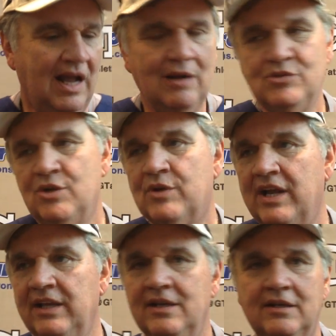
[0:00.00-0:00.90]
I was
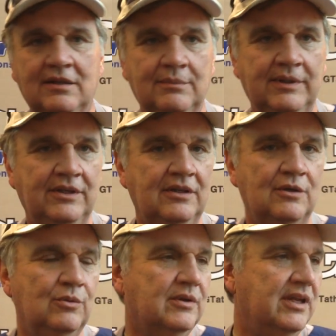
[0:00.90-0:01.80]
okay. I mean, you
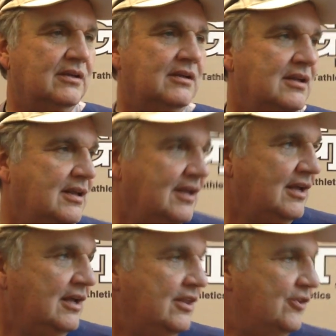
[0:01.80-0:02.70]
know, we're getting
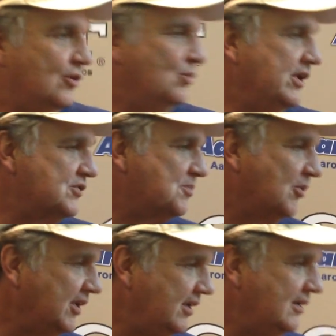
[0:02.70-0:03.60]
third week of
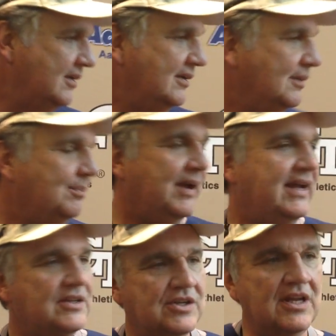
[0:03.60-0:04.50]
spring. And
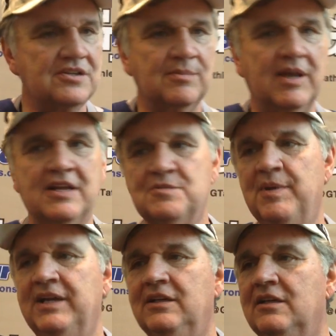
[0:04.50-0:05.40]
pads, you got some guys
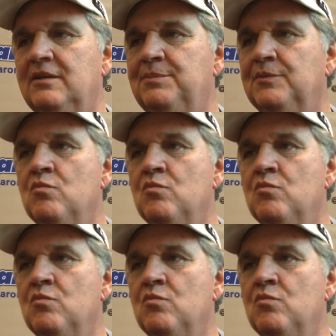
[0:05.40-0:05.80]
banged up.